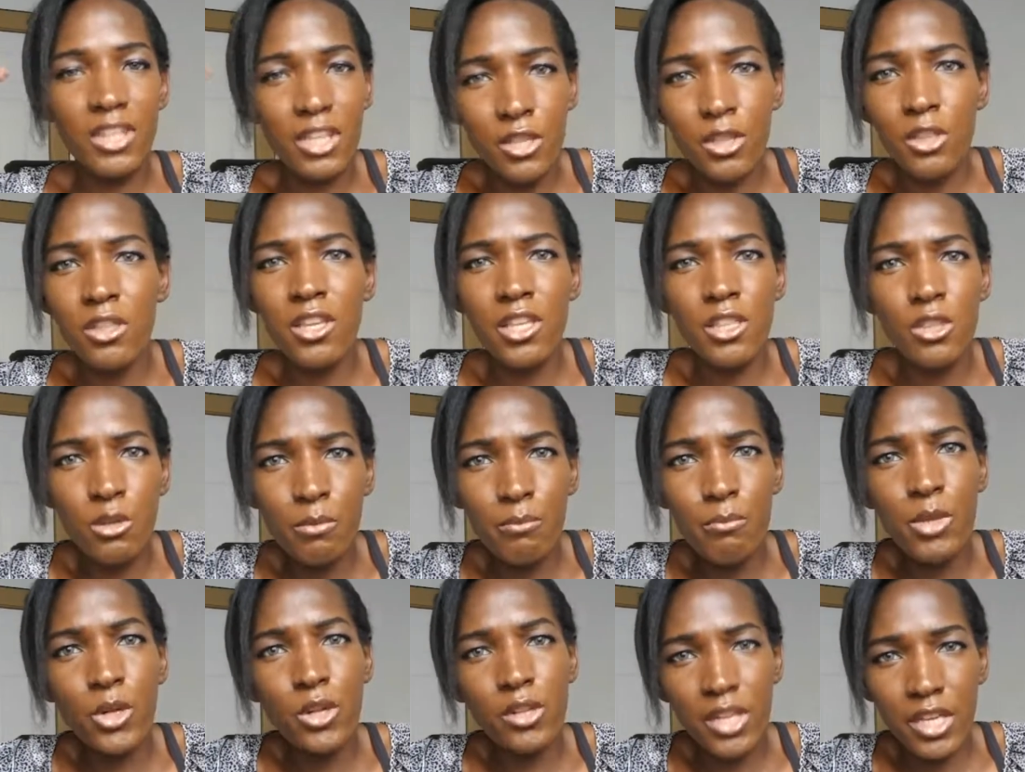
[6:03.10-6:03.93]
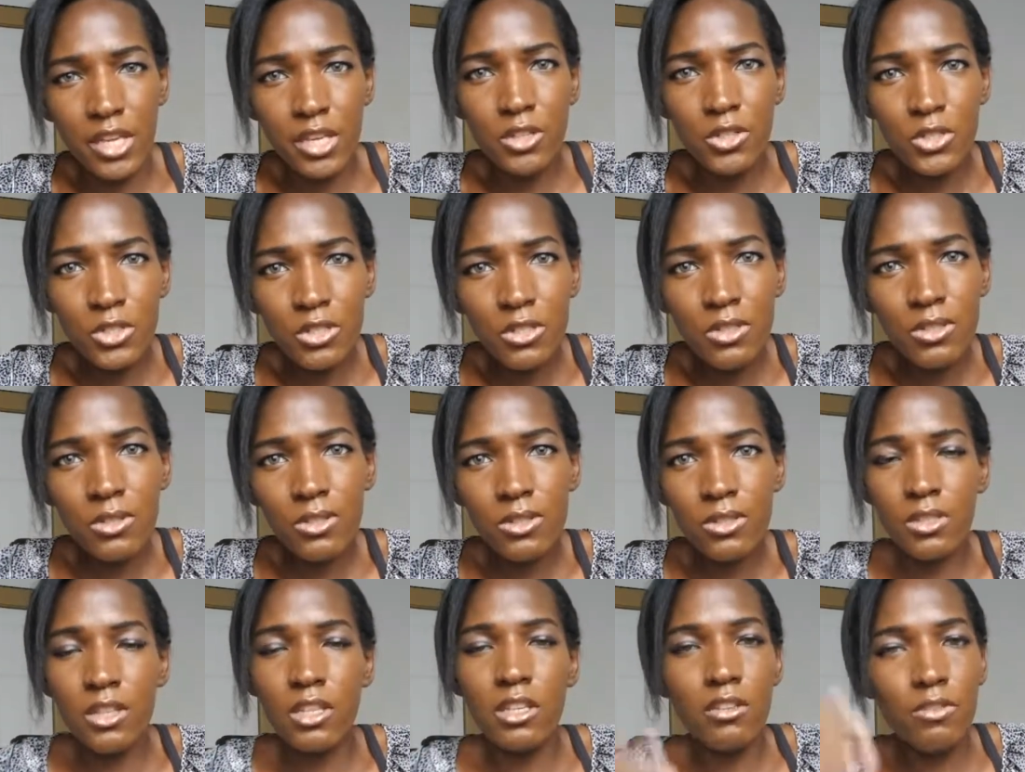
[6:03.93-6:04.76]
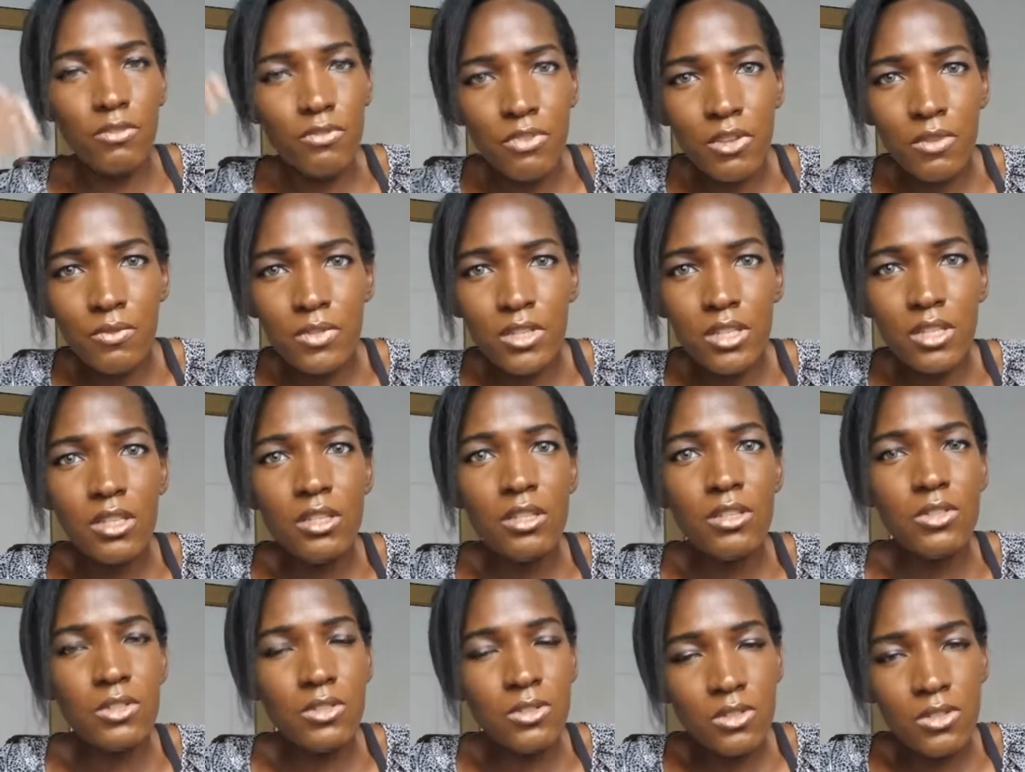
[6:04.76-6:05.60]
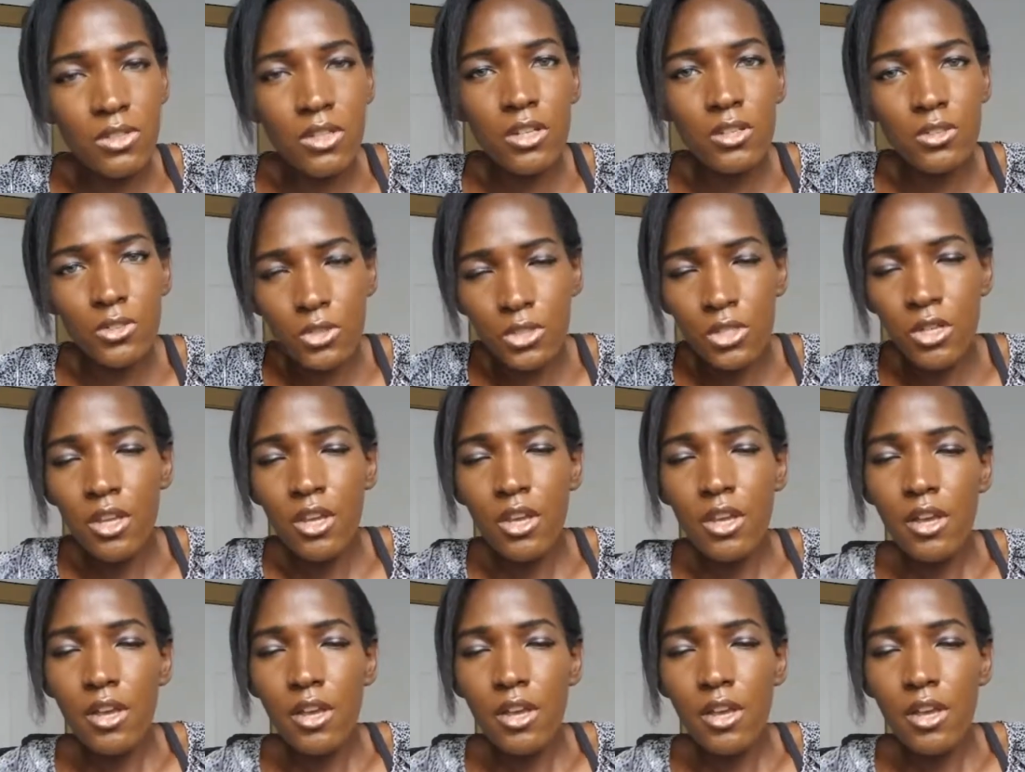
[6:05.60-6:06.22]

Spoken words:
in their middle ages, like 50s and such,